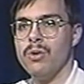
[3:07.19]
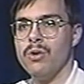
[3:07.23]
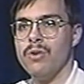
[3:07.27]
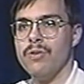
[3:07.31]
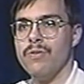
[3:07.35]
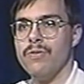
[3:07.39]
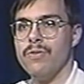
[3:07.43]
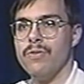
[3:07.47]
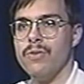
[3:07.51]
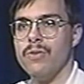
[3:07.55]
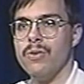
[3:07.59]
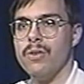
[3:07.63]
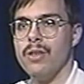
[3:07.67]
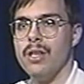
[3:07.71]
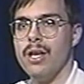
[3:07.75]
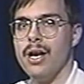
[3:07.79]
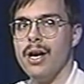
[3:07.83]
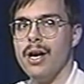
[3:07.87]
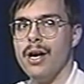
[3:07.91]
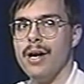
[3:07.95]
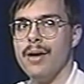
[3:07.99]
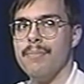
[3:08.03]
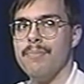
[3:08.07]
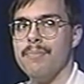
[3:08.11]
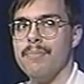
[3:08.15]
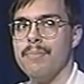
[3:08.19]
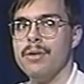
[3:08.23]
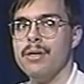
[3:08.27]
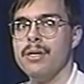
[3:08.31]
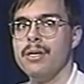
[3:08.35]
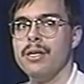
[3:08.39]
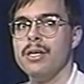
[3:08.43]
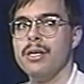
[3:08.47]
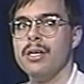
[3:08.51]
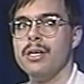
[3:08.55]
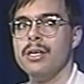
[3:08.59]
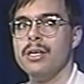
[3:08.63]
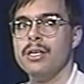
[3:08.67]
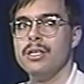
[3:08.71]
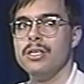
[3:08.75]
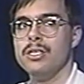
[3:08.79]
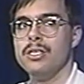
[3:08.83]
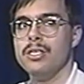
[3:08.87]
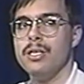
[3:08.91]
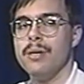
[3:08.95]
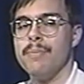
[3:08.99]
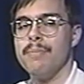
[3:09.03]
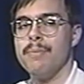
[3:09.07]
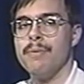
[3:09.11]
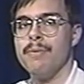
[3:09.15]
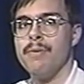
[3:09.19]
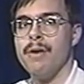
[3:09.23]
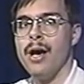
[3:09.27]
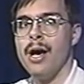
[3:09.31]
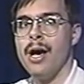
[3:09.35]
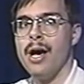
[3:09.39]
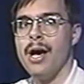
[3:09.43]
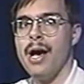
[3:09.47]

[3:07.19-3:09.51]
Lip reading: beautiful ship,